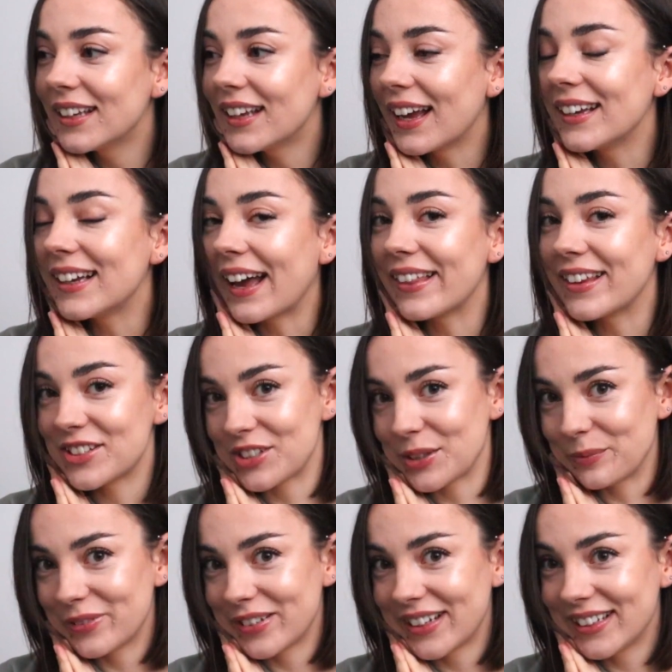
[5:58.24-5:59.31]
and get this
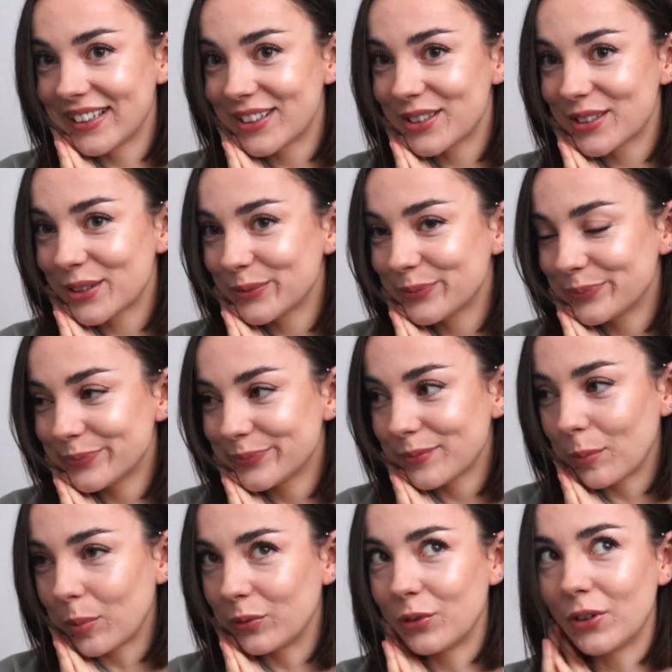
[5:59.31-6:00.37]
gym finished
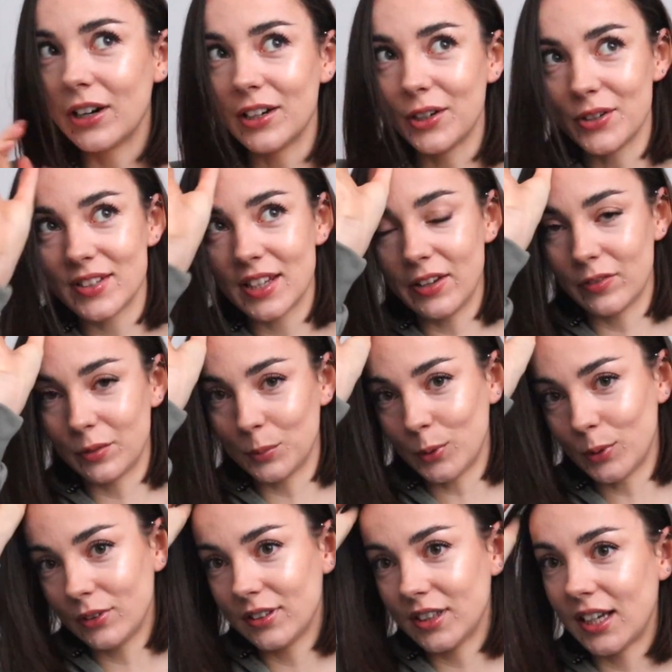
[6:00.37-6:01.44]
before I lose even
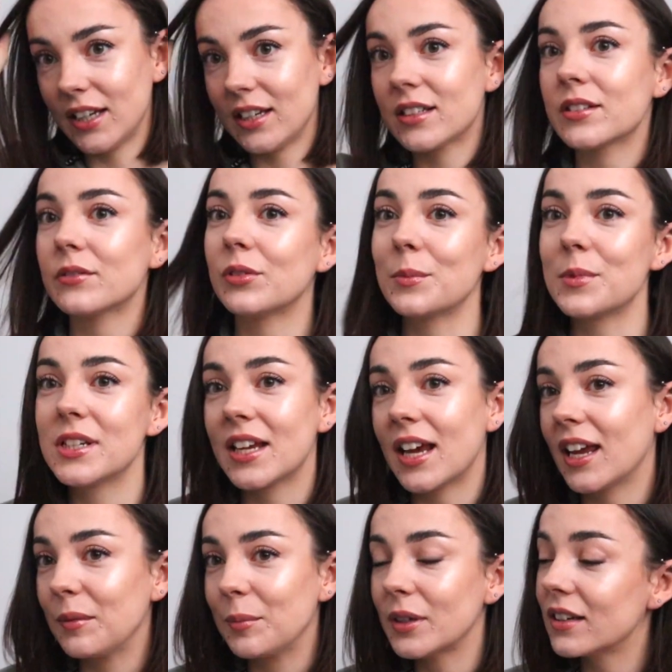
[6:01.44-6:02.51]
more light from
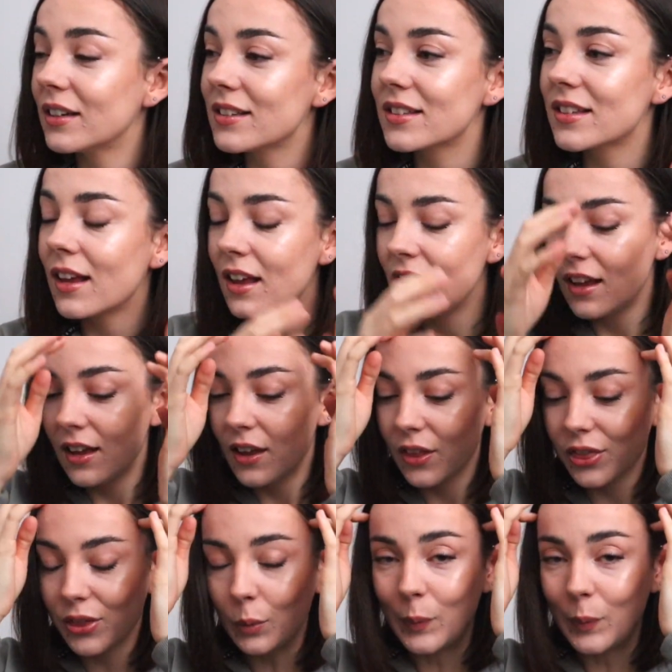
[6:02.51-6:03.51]
today, because the